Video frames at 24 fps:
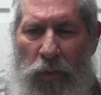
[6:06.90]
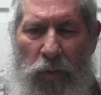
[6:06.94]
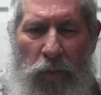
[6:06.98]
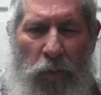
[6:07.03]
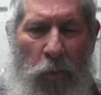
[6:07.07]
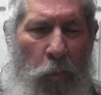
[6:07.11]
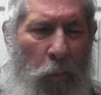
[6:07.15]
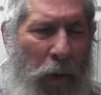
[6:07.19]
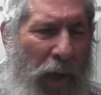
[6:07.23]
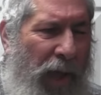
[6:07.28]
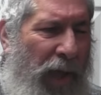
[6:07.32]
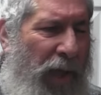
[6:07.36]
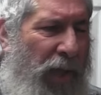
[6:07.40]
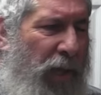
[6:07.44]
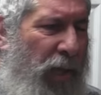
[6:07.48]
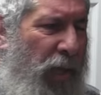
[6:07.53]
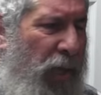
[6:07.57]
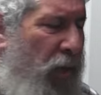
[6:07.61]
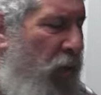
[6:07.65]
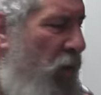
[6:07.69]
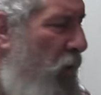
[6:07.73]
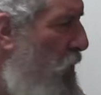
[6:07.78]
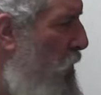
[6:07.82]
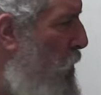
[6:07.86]
the way
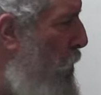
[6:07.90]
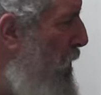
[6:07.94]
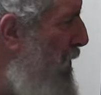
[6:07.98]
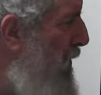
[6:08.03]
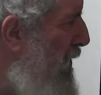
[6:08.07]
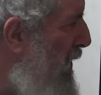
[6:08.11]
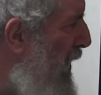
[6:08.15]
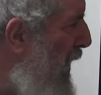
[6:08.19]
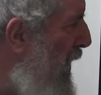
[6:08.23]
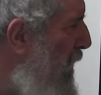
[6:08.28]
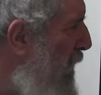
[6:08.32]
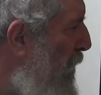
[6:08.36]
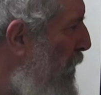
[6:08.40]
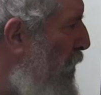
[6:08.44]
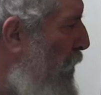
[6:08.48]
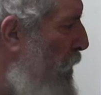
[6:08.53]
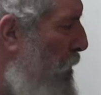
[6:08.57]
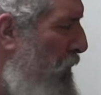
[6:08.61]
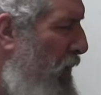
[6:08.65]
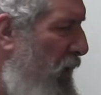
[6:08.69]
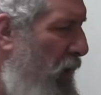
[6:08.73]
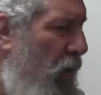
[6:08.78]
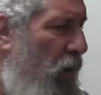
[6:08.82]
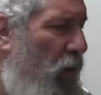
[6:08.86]
we get
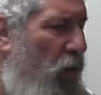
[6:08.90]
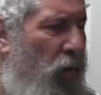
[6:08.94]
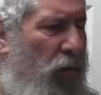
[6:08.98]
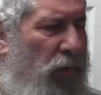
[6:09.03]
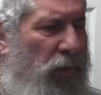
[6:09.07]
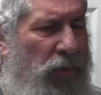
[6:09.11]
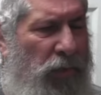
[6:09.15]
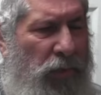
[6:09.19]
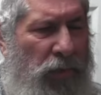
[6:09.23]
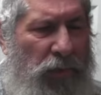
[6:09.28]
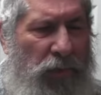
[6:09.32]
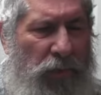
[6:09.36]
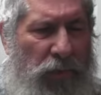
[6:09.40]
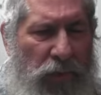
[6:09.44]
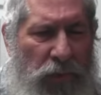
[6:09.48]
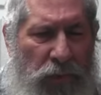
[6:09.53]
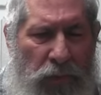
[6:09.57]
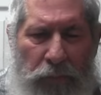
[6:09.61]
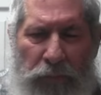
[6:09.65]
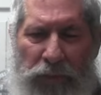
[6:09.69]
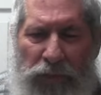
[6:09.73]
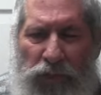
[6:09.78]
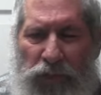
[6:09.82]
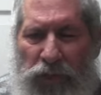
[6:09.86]
from here to
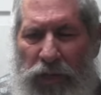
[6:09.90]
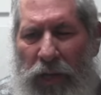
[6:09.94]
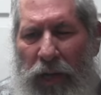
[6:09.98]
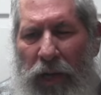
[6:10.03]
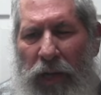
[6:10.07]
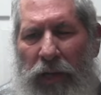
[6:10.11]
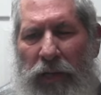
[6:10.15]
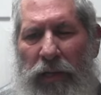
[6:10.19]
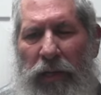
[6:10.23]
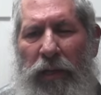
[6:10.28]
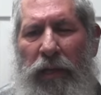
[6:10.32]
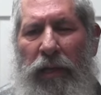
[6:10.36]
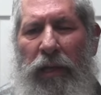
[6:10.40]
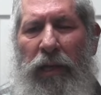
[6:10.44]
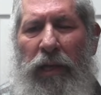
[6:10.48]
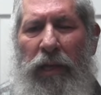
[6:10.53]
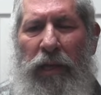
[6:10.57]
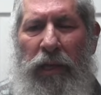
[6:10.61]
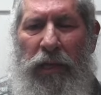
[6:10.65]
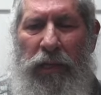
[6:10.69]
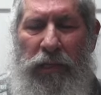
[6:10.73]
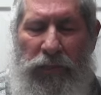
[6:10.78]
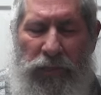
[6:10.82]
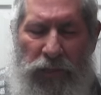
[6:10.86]
the Mashiach
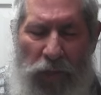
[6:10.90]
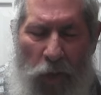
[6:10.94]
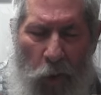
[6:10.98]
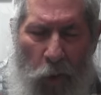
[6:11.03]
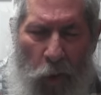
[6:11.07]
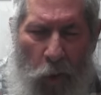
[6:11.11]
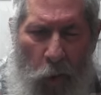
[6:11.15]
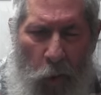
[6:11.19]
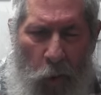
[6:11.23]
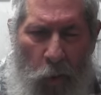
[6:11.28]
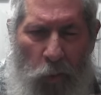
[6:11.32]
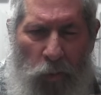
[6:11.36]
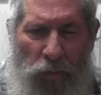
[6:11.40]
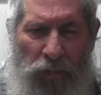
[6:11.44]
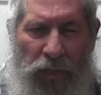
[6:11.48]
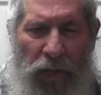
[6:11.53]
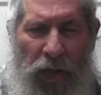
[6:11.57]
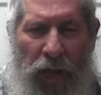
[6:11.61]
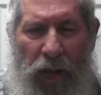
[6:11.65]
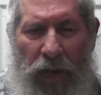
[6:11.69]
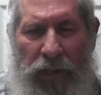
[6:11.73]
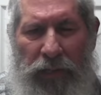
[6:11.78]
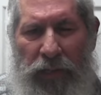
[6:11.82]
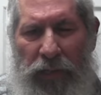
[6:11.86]
is Od
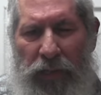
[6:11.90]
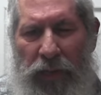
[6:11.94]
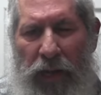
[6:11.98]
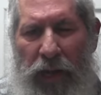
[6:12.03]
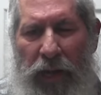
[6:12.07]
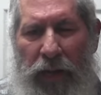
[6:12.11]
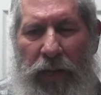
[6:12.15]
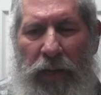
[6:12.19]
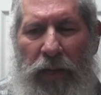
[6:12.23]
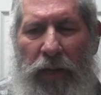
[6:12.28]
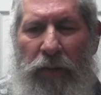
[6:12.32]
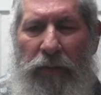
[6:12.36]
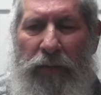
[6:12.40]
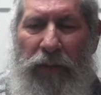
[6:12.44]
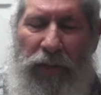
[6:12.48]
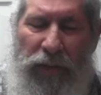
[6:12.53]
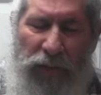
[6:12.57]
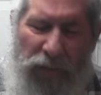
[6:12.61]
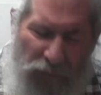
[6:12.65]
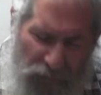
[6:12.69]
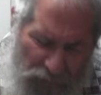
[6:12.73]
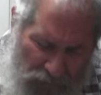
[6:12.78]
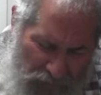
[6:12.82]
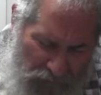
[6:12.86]
Kahane Chai, that
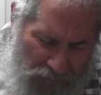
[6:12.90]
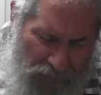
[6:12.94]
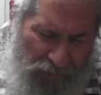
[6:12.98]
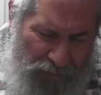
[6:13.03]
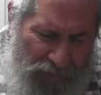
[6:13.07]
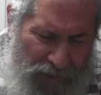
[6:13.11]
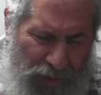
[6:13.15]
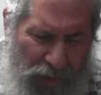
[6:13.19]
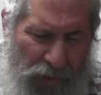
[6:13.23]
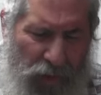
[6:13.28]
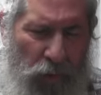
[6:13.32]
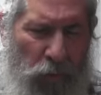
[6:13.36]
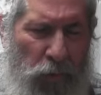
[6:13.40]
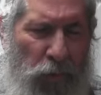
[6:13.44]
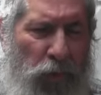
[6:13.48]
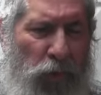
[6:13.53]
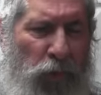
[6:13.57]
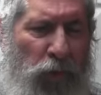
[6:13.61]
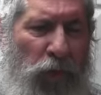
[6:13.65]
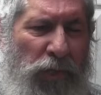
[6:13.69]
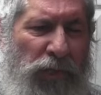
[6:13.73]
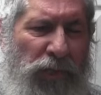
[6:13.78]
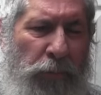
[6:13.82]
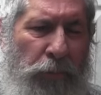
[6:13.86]

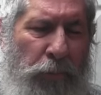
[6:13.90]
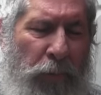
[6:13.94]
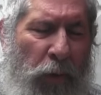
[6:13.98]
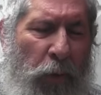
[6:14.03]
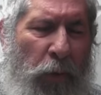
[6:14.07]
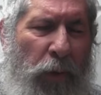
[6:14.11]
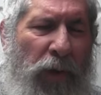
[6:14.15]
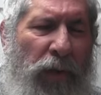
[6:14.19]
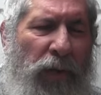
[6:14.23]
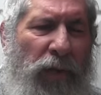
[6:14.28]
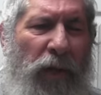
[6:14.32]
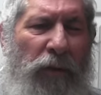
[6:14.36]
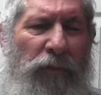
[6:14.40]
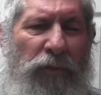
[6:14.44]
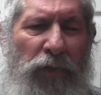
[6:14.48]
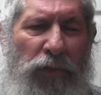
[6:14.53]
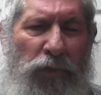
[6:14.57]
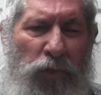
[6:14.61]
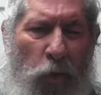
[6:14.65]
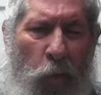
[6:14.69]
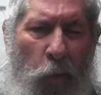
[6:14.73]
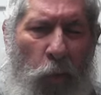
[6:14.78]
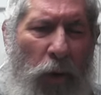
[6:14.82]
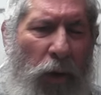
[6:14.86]
The spirit of the
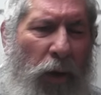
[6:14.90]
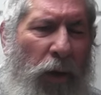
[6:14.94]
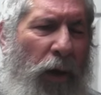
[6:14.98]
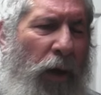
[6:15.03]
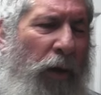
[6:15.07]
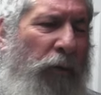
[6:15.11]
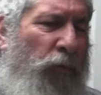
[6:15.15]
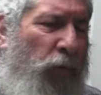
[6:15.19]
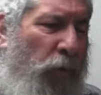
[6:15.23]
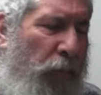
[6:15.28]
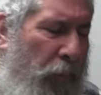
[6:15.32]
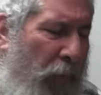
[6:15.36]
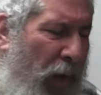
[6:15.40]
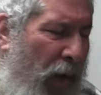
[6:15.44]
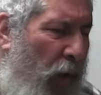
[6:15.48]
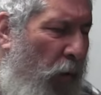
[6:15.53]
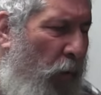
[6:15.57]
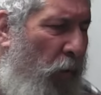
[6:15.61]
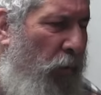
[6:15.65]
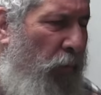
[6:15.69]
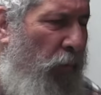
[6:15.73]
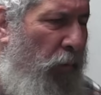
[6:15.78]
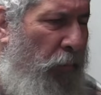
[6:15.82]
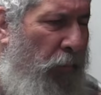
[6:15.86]
Torah, of Rav Meir
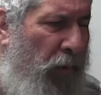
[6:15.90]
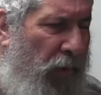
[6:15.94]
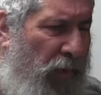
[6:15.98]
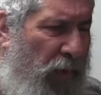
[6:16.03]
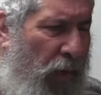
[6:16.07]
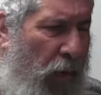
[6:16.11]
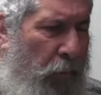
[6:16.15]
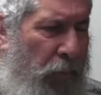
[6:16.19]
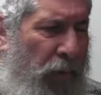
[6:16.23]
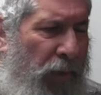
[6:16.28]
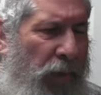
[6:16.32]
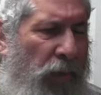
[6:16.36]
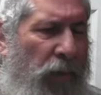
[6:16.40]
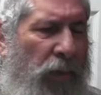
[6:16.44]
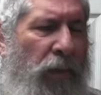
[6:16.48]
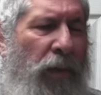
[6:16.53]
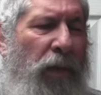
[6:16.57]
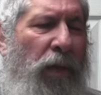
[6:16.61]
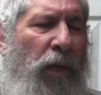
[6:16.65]
and Rav Binyamin,